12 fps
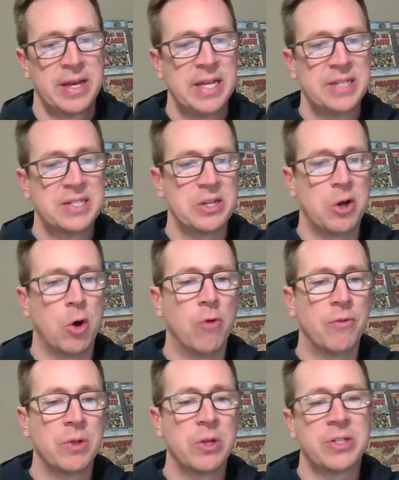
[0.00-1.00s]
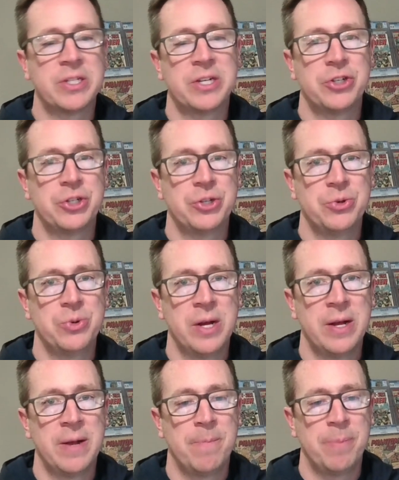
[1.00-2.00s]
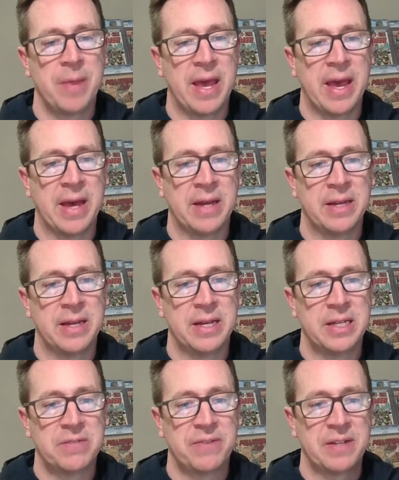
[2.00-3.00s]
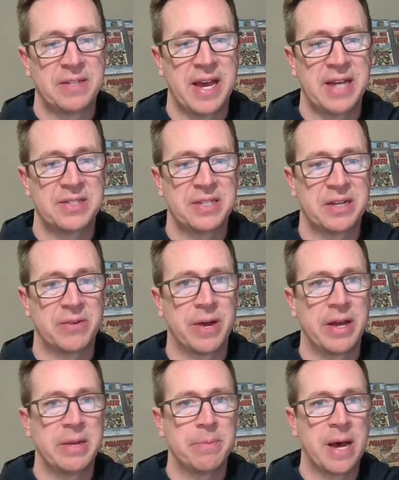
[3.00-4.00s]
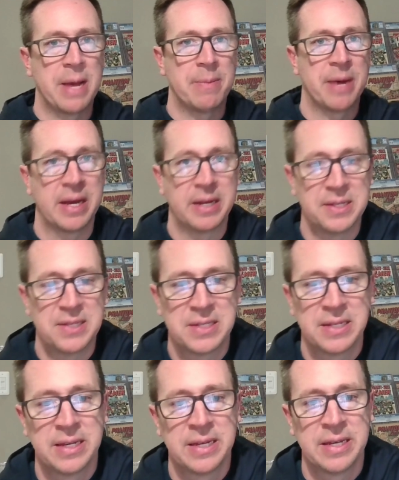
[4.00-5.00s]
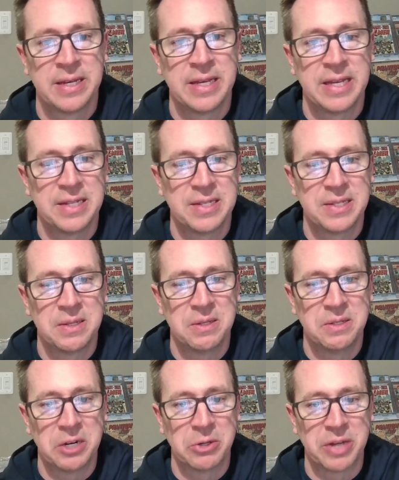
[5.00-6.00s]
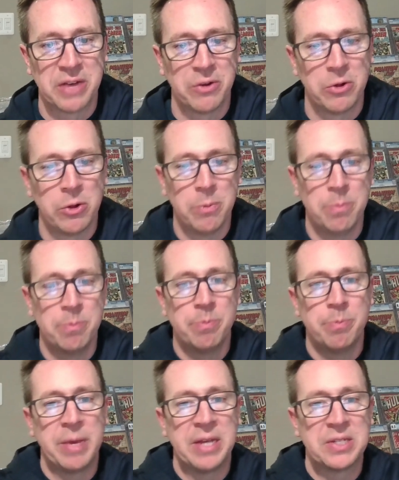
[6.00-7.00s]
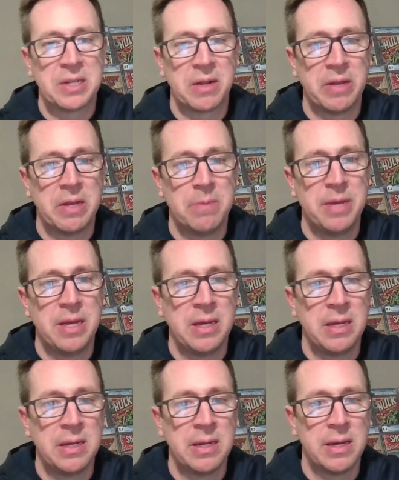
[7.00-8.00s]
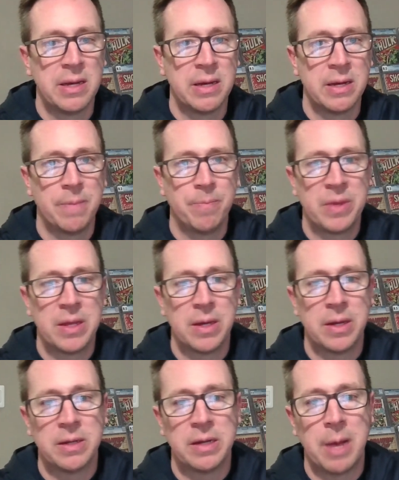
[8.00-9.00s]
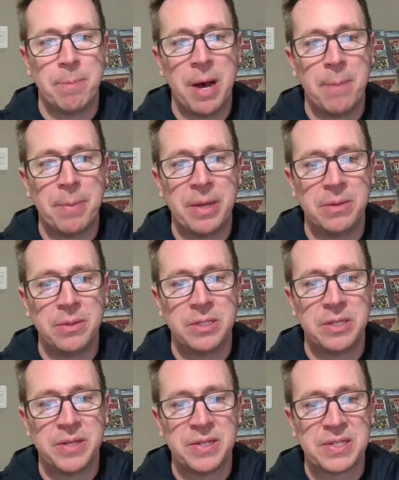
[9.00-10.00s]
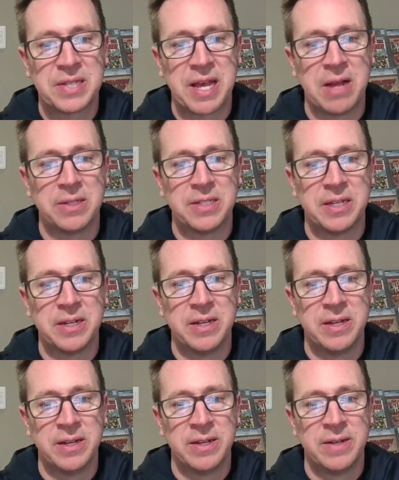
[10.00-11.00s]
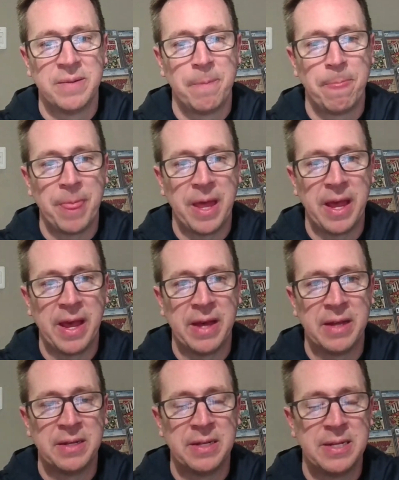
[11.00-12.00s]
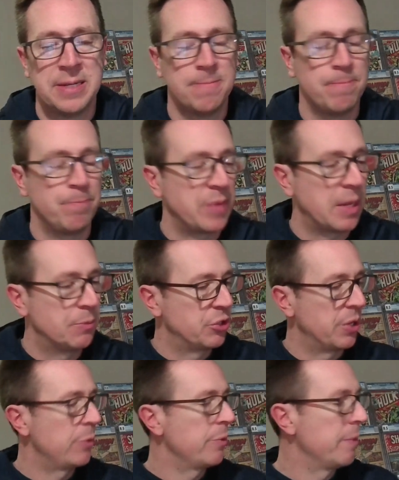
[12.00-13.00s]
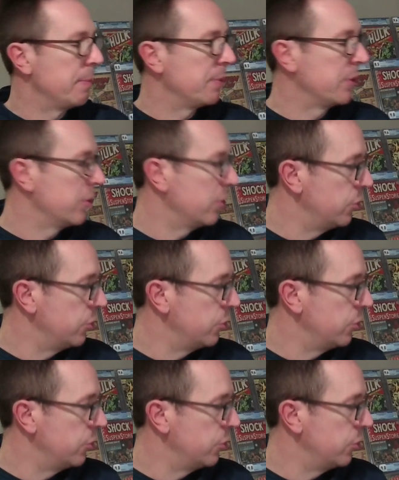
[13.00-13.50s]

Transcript: it's an overlooked issue, and it's fantastic, right? In my mind, it's Daredevil basically being a a puppet to this skeleton, and I'm trying to remember